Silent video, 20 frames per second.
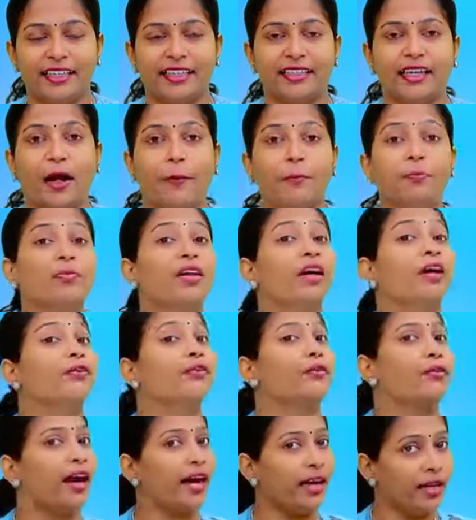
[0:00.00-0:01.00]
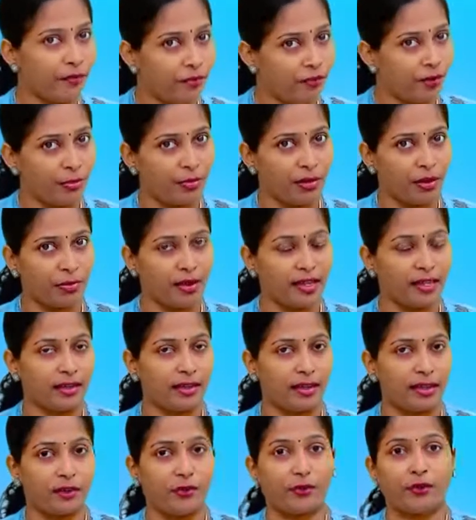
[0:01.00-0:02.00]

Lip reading: Yeah. Right from the beginning,